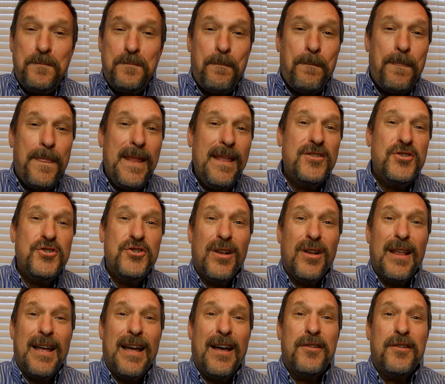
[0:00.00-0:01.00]
Chill
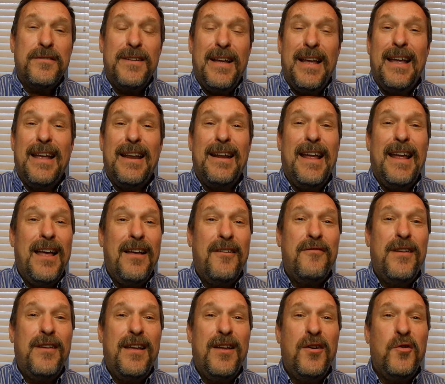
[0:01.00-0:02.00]
out and have
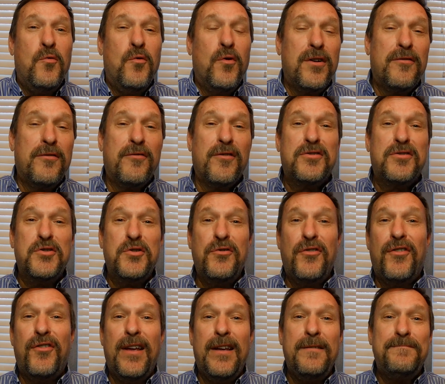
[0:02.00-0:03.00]
a wonderful
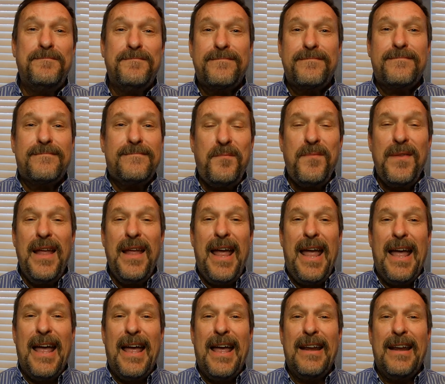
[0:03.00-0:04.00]
Tuesday.
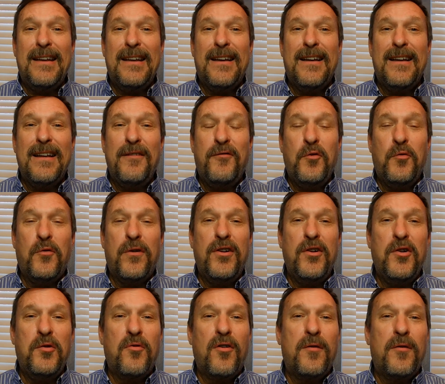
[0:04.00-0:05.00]
And if you want to
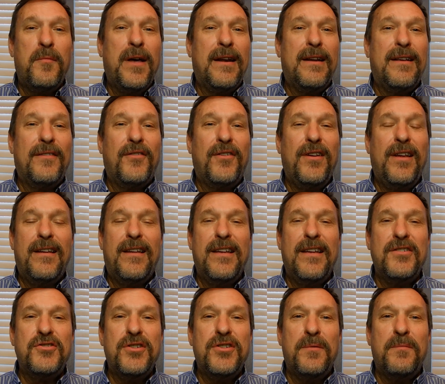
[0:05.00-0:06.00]
know more about SDA
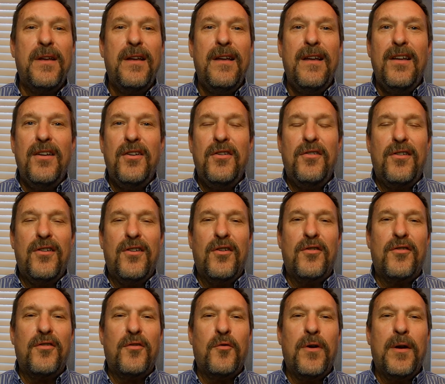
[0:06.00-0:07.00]
Kinship, you can go
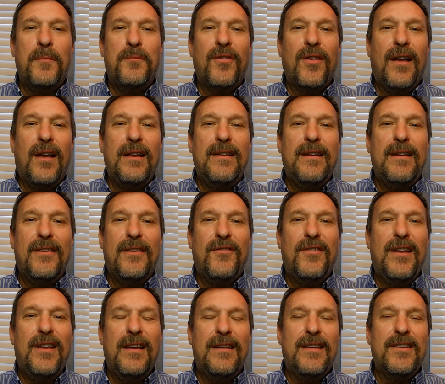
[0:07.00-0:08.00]
to the website,
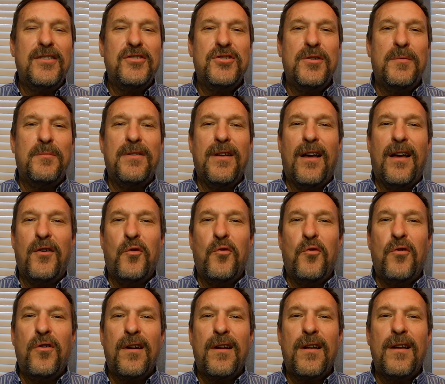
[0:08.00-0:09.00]

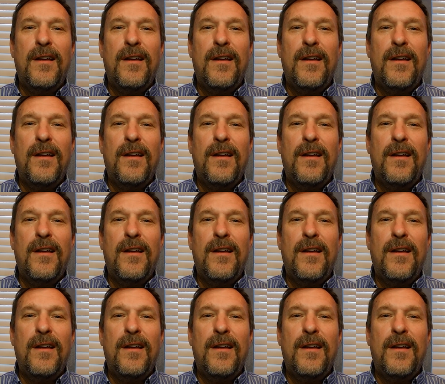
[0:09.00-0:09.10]
sdakinship.org.